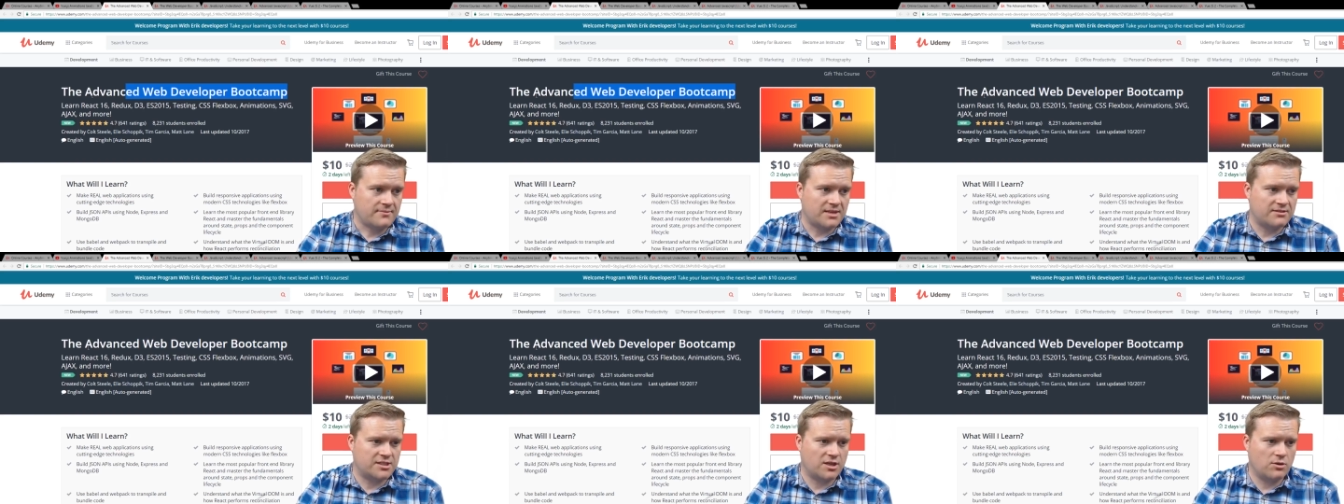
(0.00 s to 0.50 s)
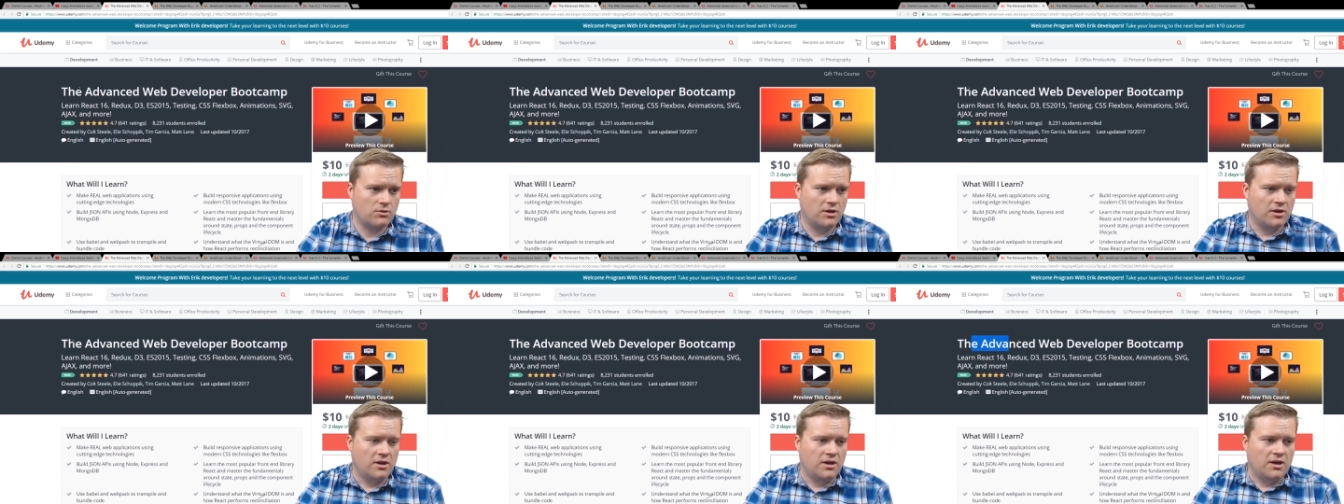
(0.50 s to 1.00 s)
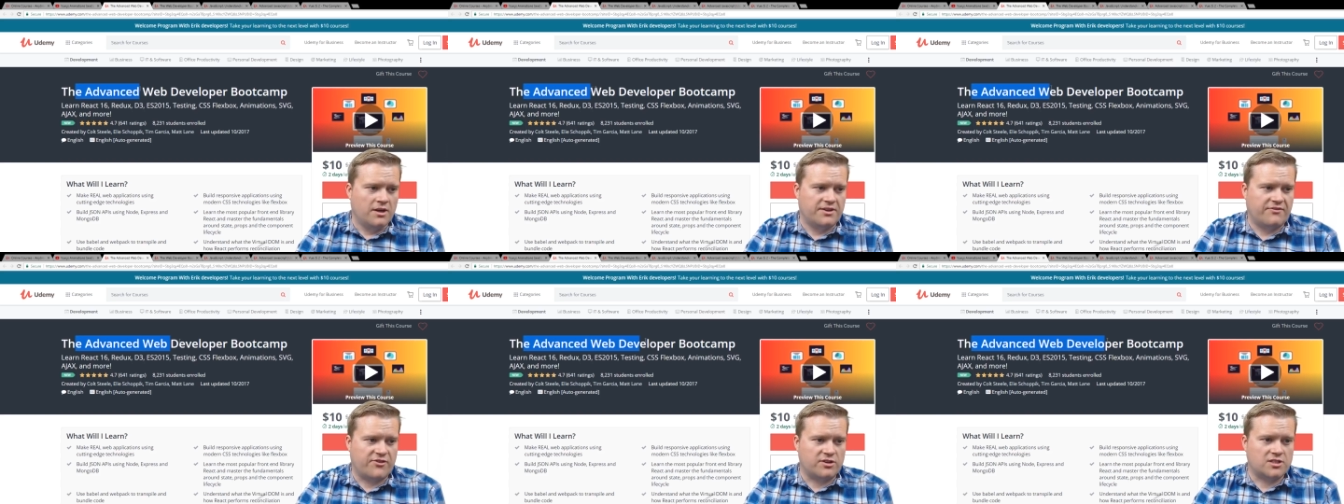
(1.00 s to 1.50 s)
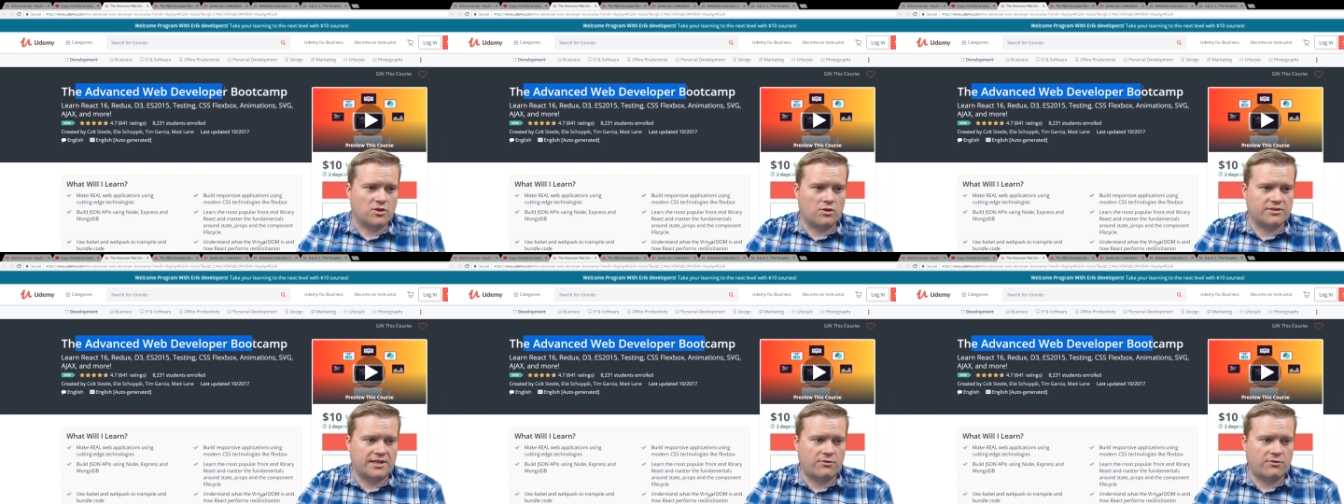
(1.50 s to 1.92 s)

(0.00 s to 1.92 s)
So, the first course I